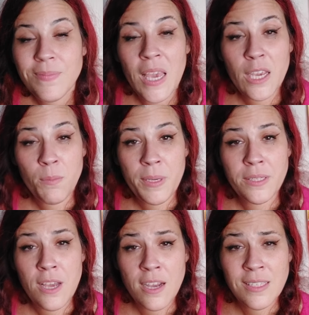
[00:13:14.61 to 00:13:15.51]
It could be a
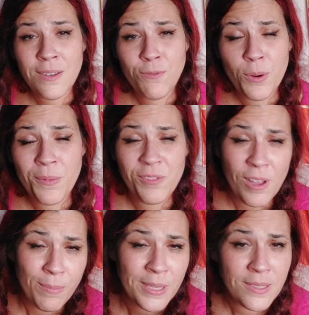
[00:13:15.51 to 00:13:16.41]
toxic form of
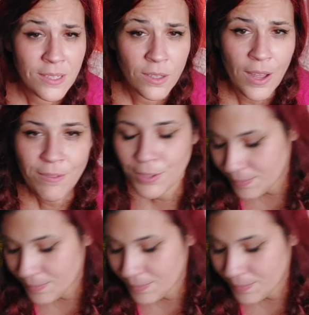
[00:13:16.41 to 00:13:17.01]
love, but it's still love.